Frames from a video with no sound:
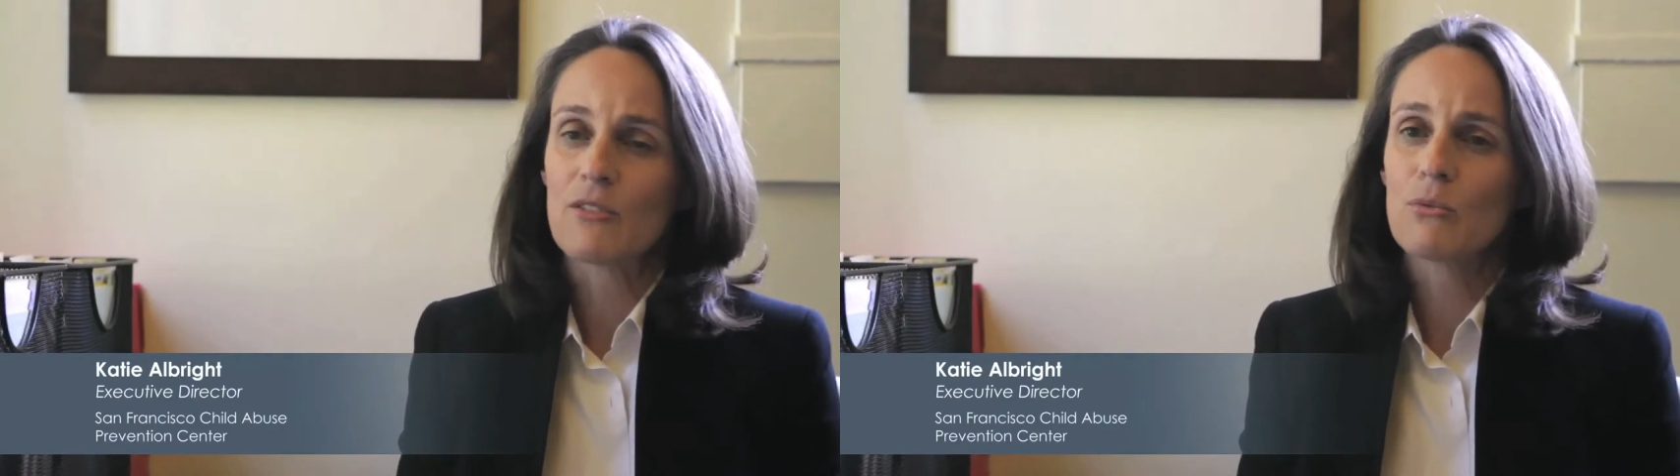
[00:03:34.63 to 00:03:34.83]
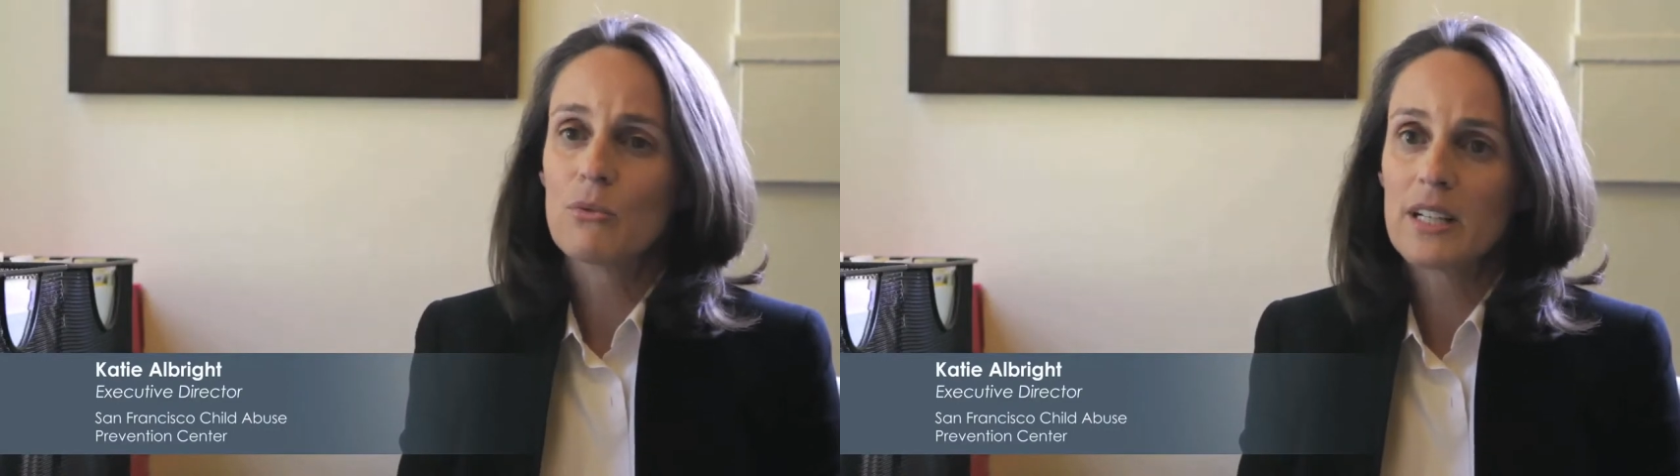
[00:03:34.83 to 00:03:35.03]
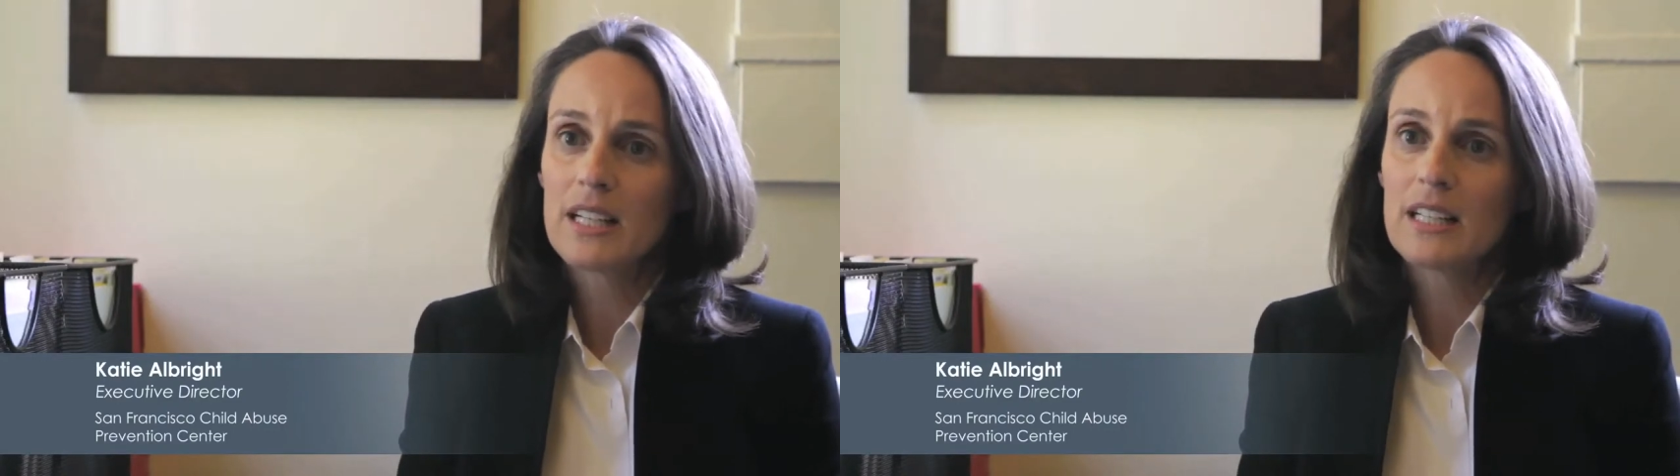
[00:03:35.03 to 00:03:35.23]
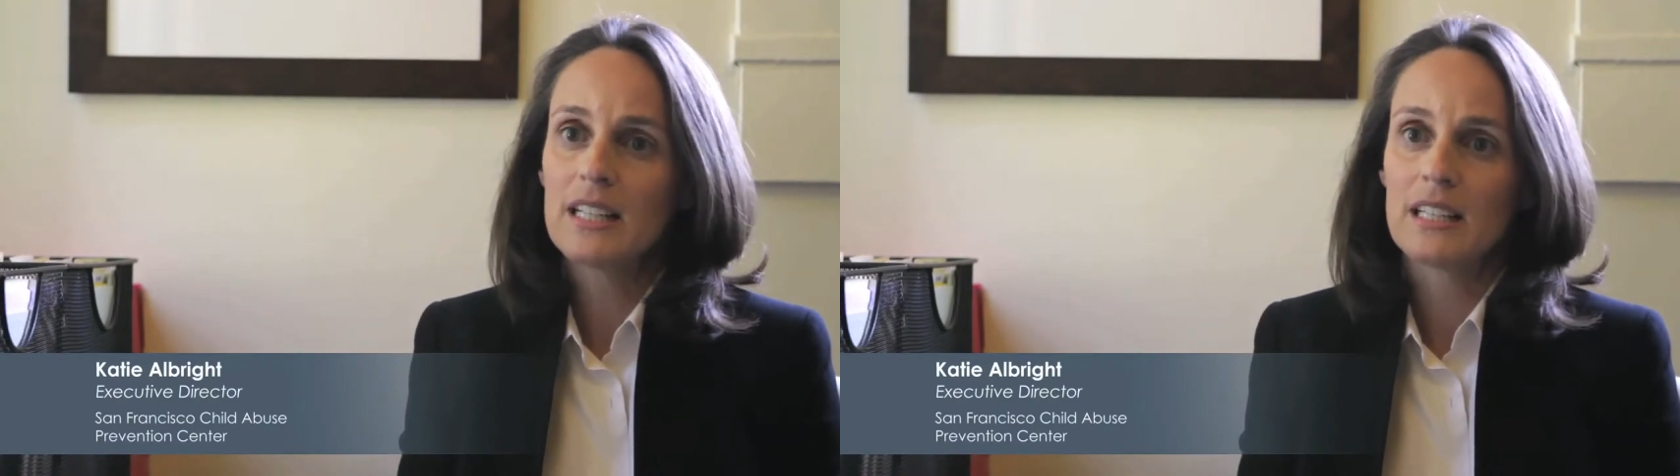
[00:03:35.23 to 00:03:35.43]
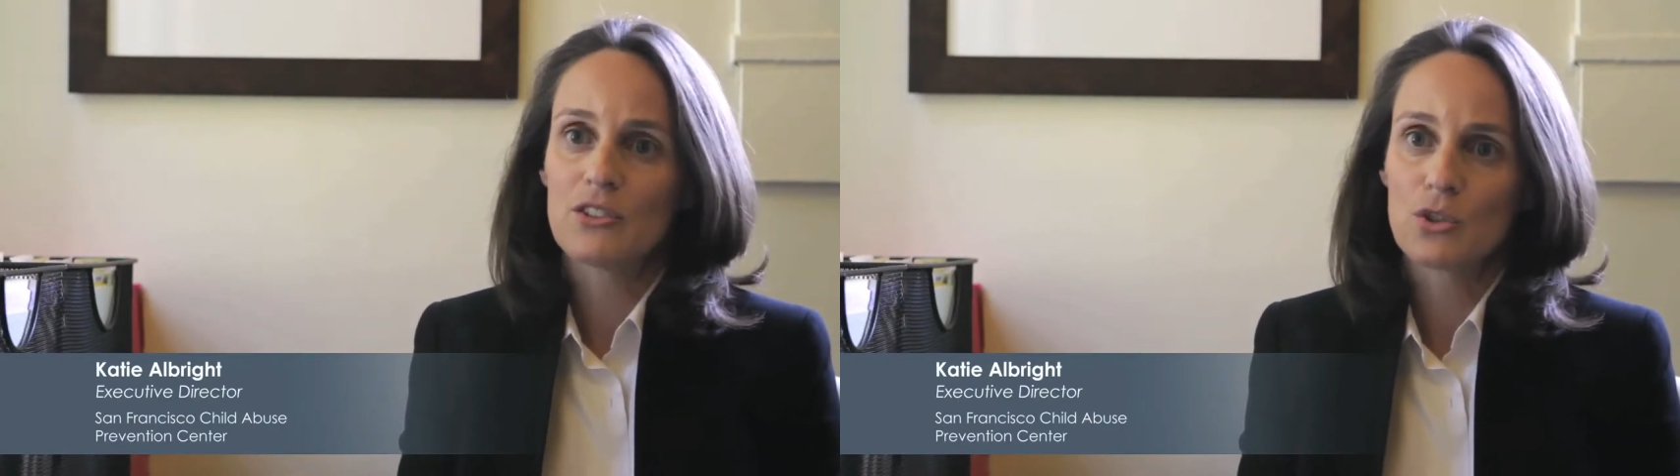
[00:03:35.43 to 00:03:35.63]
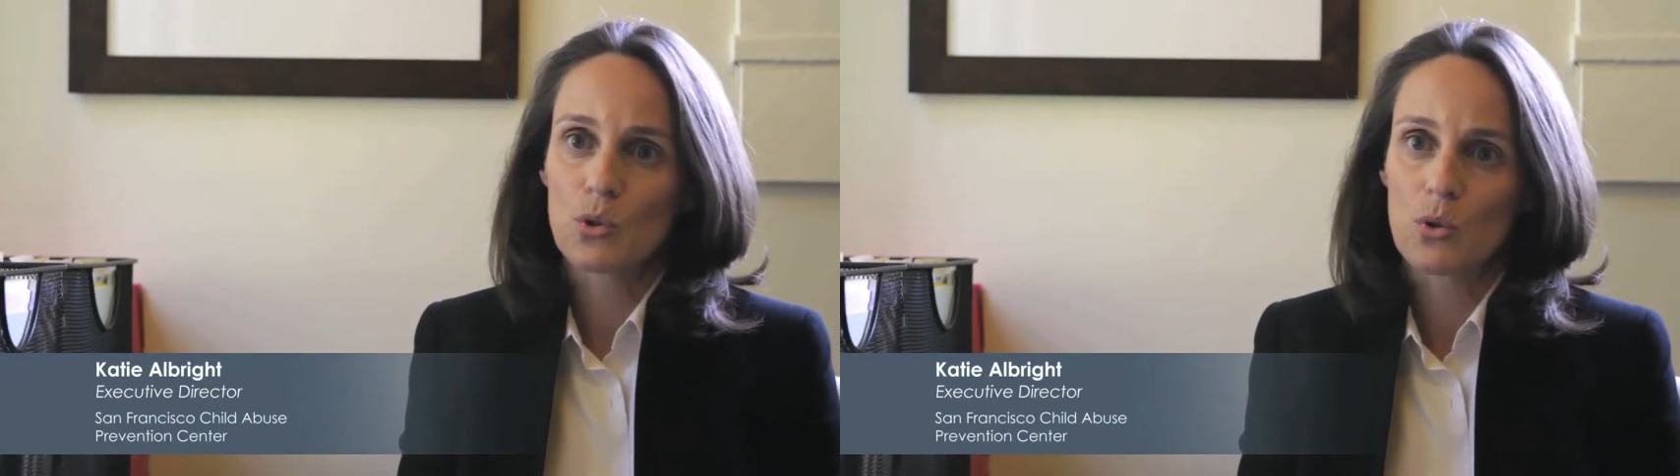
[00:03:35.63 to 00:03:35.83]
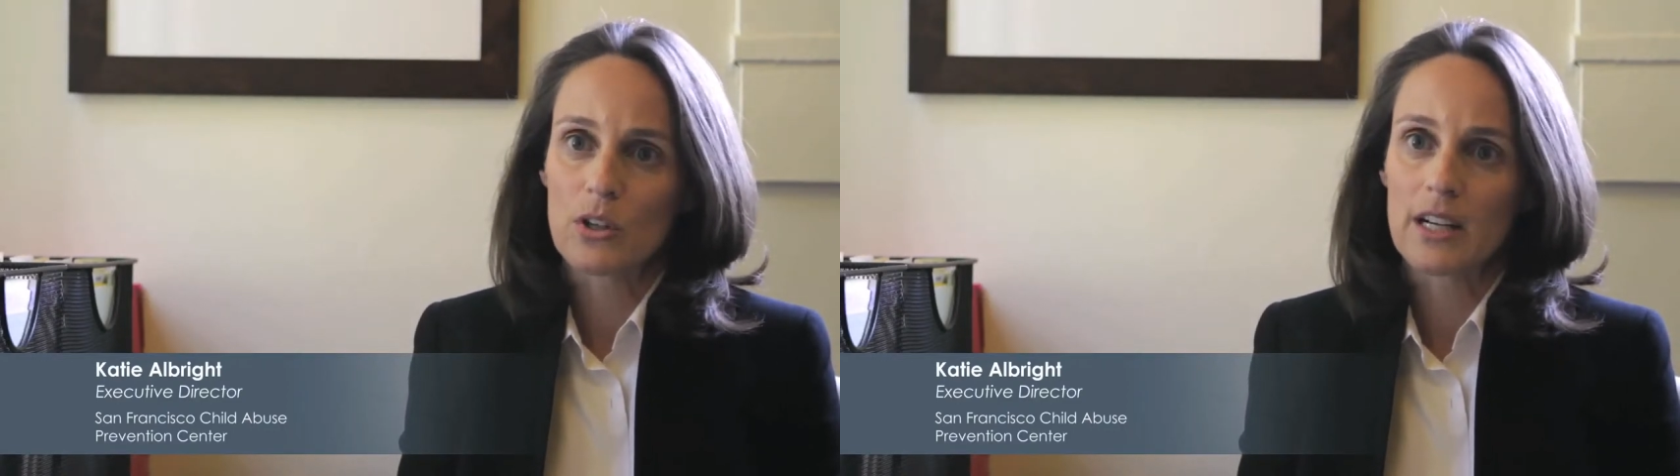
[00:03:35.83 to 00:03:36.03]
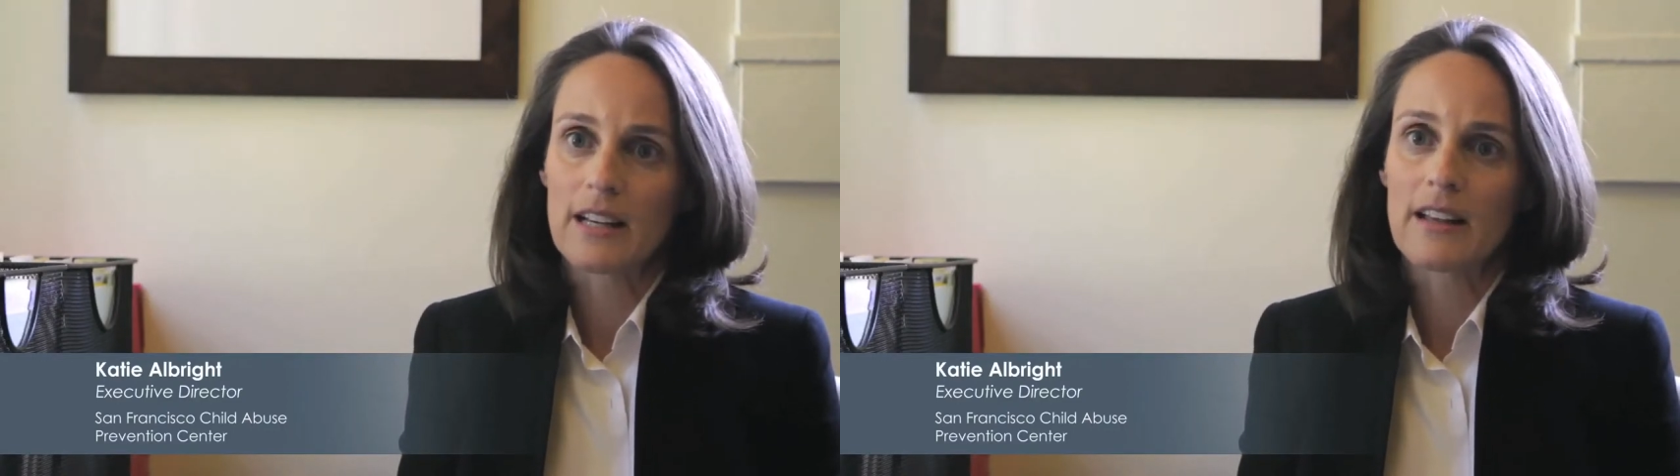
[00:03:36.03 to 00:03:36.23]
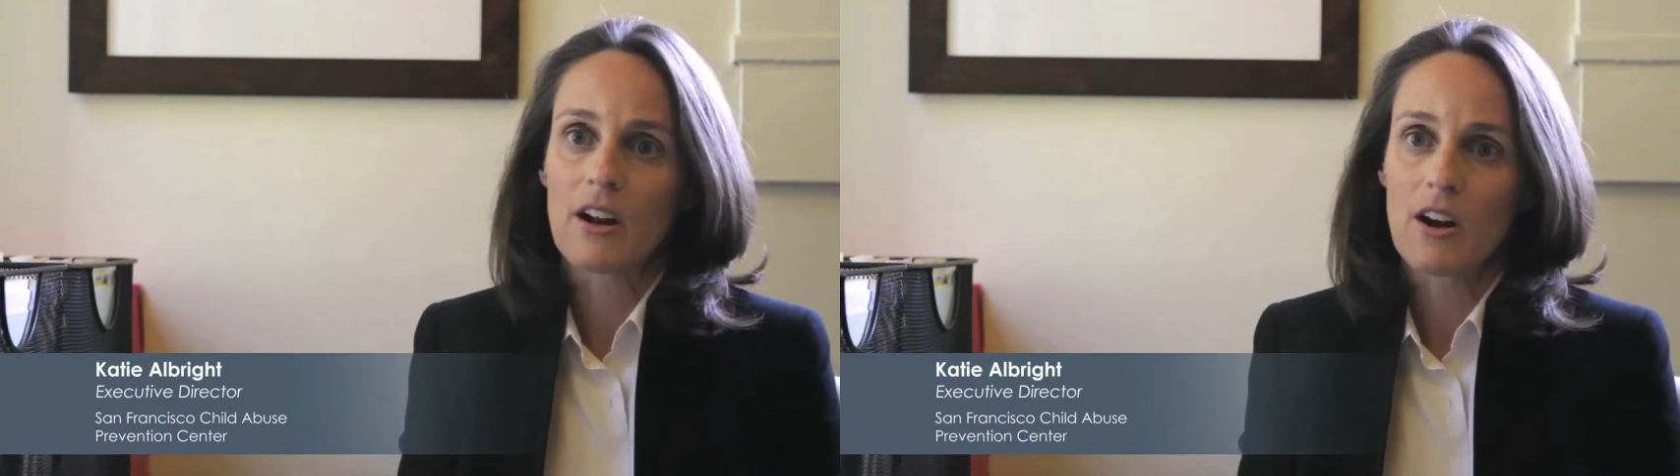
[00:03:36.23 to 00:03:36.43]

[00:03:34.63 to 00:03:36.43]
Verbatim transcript: and really ensuring that